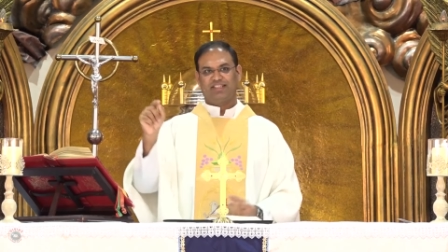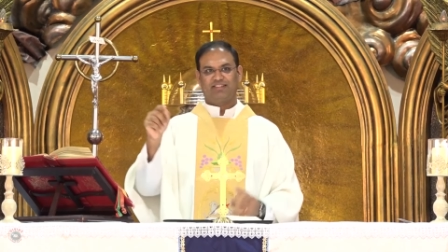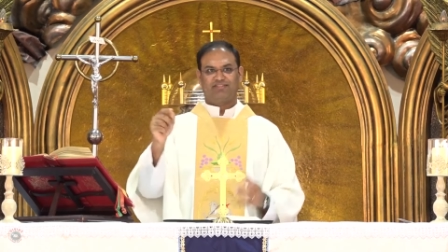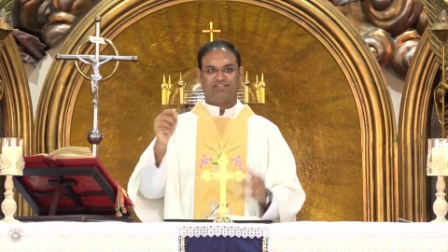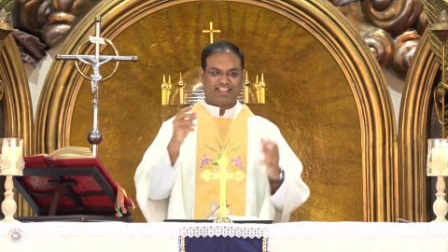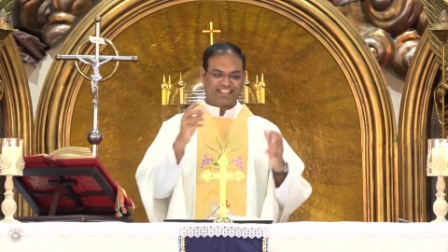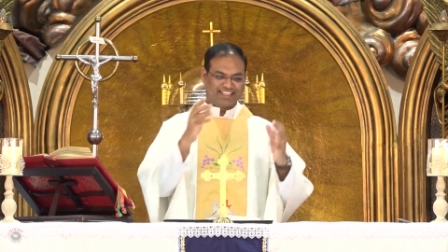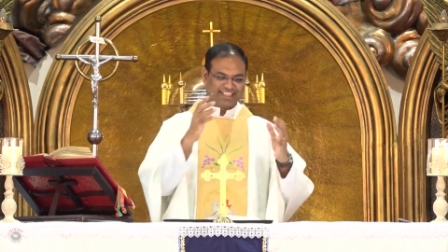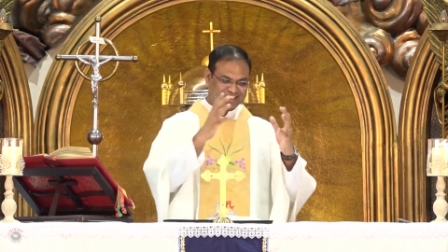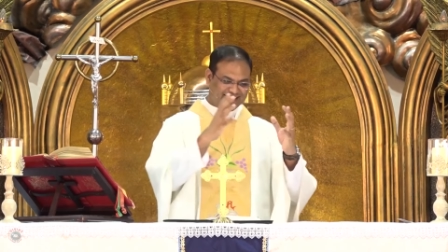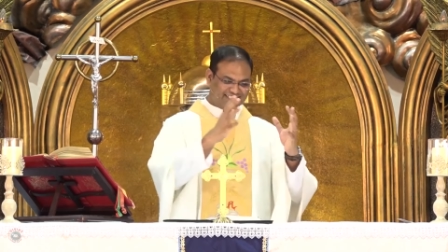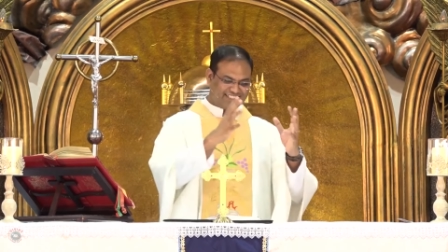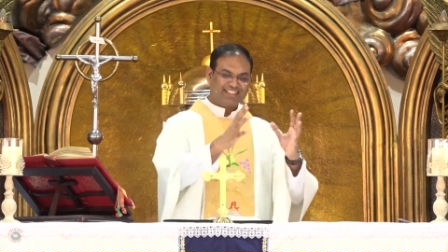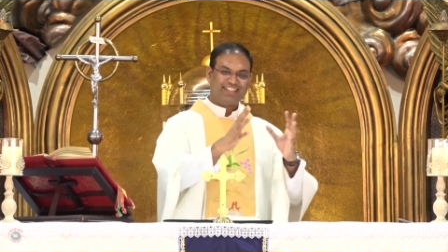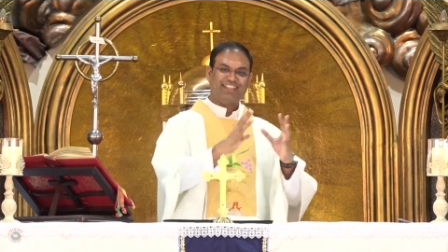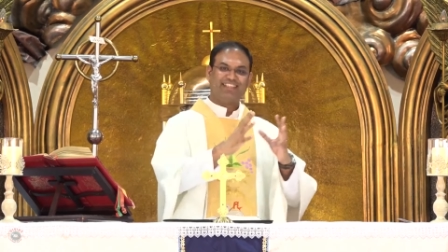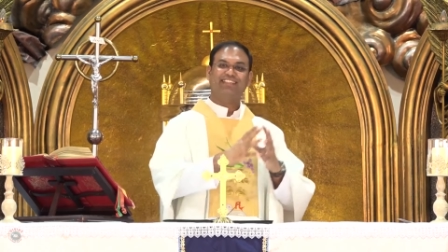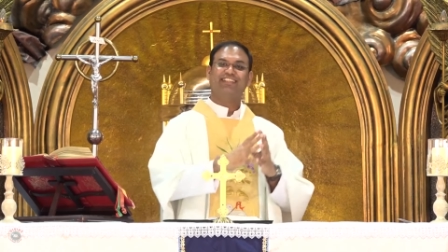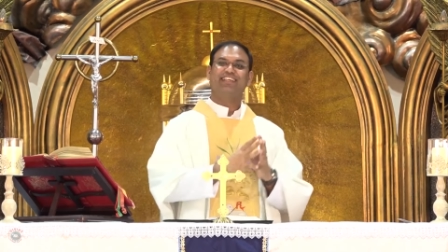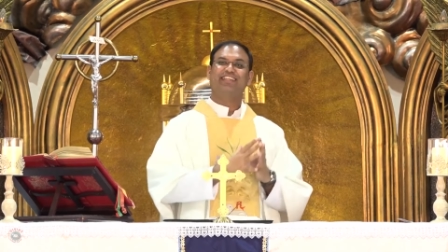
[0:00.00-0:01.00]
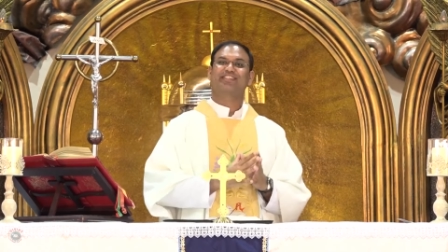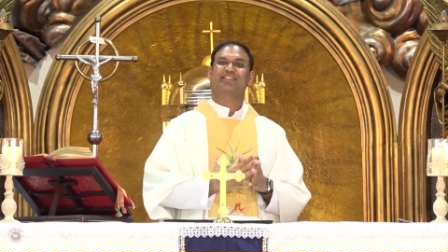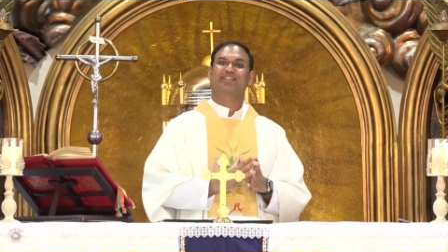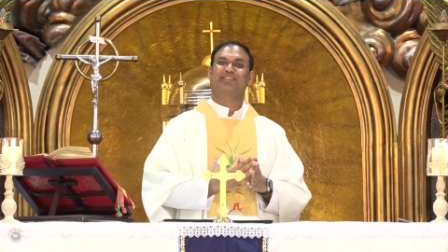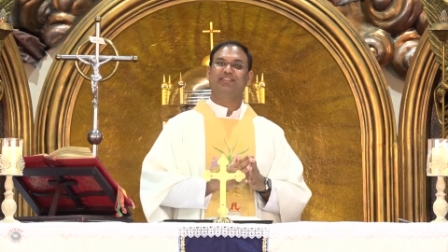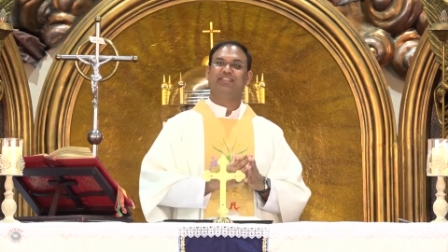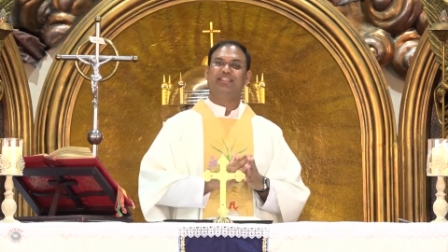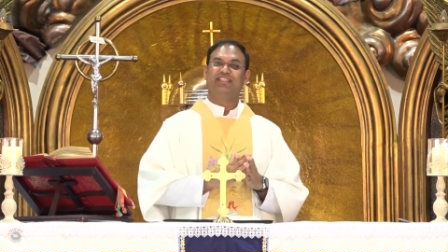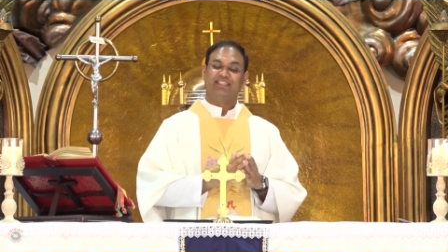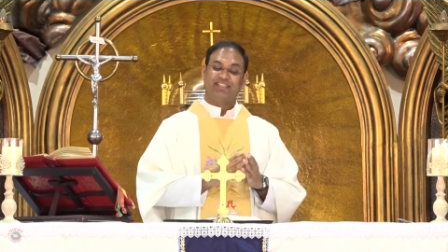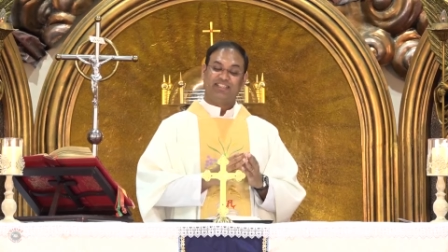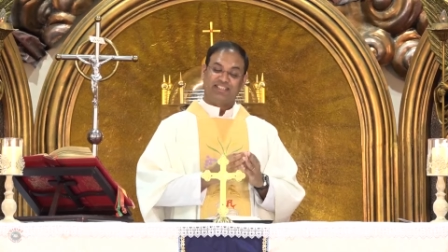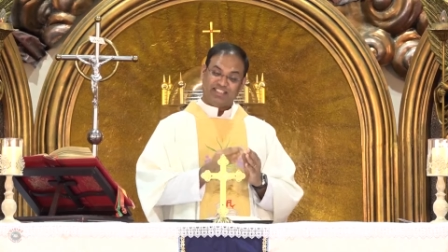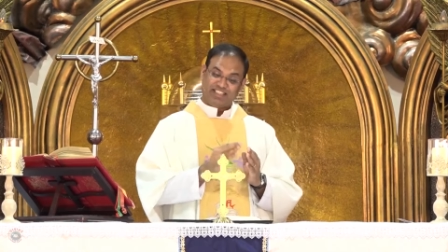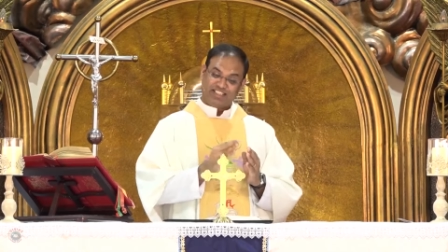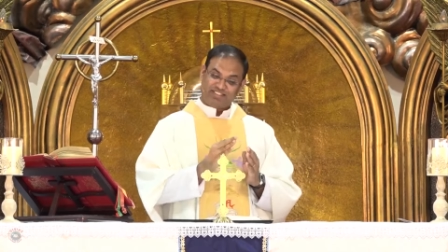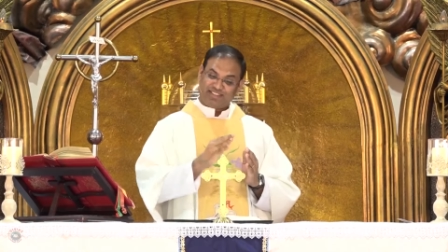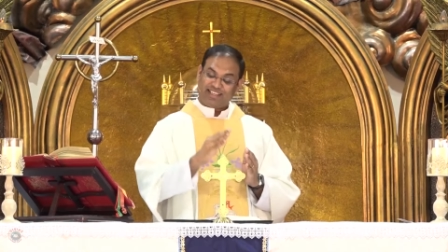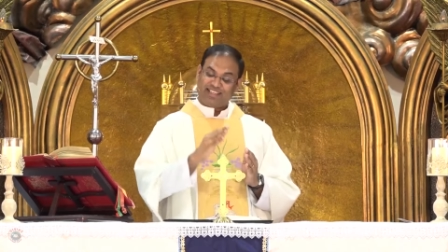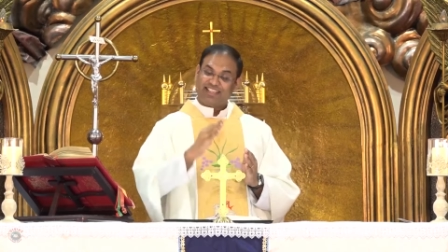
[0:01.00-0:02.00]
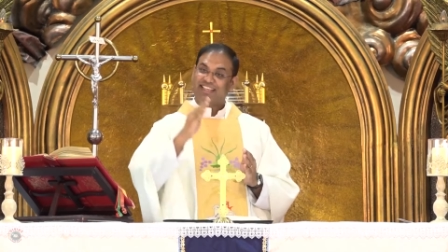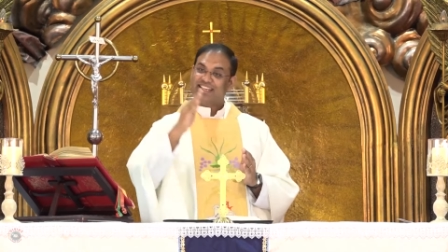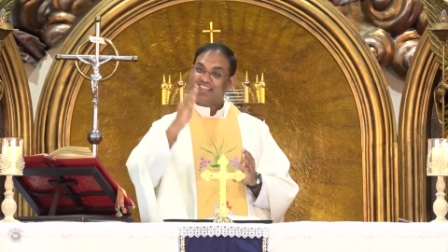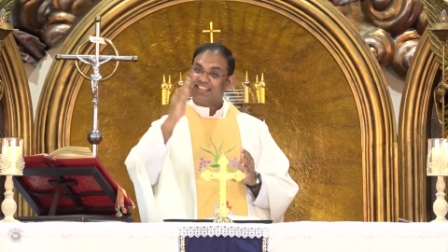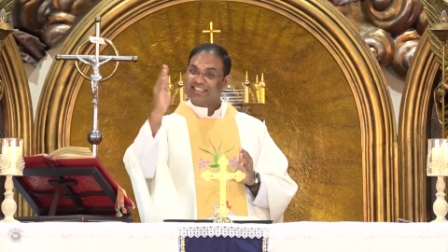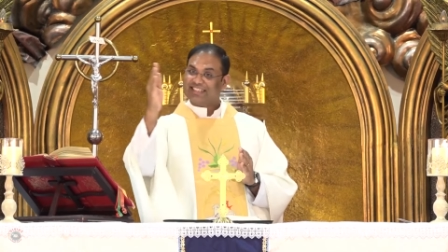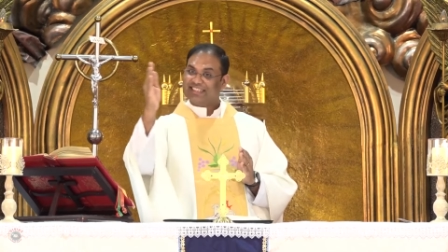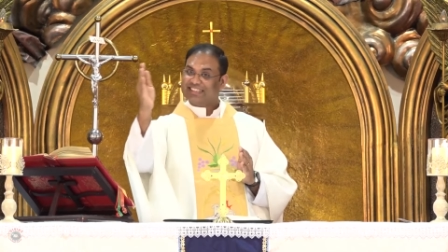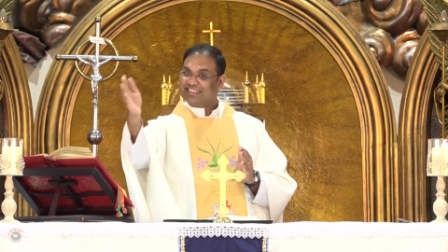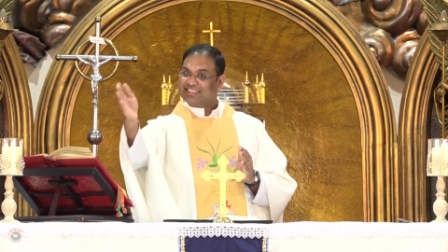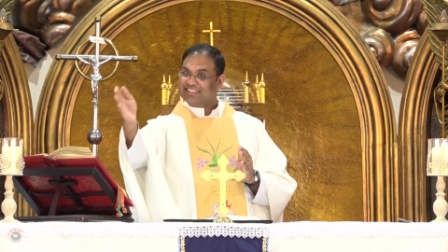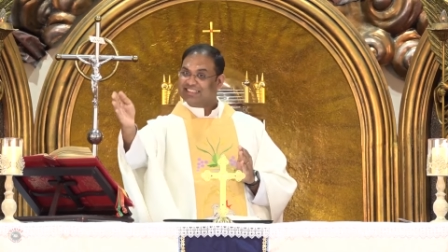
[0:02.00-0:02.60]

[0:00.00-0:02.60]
if i get it here that's good if i get